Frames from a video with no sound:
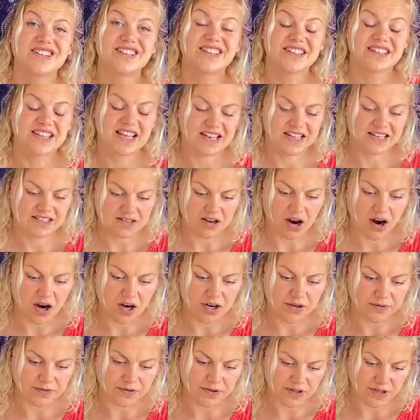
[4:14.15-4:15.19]
that it's hard
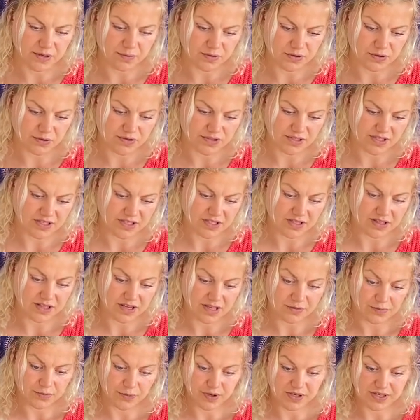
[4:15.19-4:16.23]
for them to see
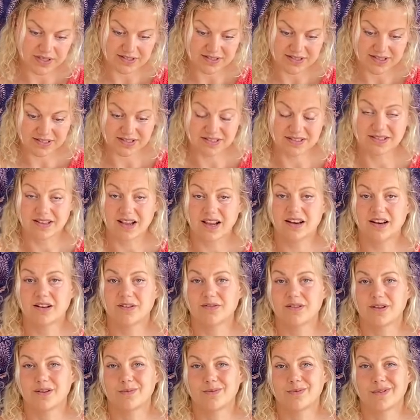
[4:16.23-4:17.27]
that what is inside of
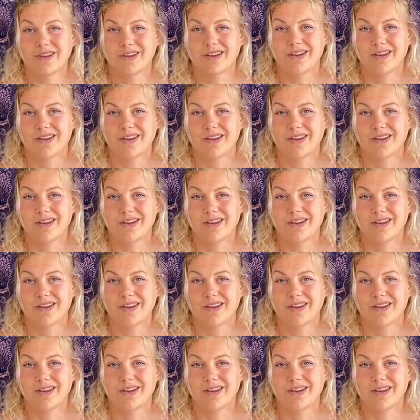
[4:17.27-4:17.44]
them